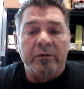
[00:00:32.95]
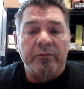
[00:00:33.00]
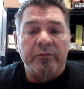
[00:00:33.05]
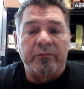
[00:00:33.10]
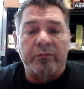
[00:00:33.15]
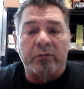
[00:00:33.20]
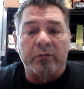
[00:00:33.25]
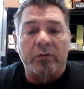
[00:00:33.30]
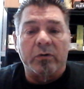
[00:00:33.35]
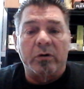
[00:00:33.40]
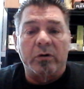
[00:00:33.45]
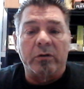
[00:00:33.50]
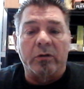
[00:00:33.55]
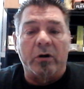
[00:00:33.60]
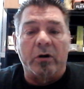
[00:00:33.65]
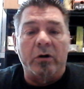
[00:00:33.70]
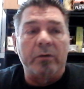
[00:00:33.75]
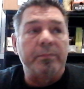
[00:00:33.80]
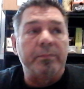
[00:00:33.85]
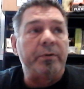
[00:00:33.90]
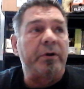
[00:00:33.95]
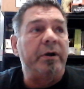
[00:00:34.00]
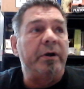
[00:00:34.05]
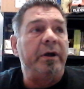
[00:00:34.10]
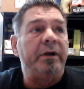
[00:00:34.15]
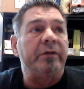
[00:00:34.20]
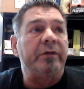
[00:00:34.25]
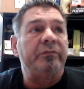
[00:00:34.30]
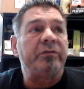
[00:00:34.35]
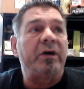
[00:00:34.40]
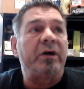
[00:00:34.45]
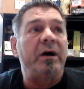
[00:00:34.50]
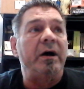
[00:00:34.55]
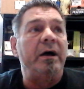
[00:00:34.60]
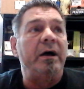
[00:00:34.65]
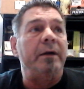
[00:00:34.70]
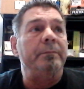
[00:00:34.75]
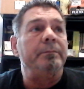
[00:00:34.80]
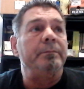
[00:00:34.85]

for a long period of time.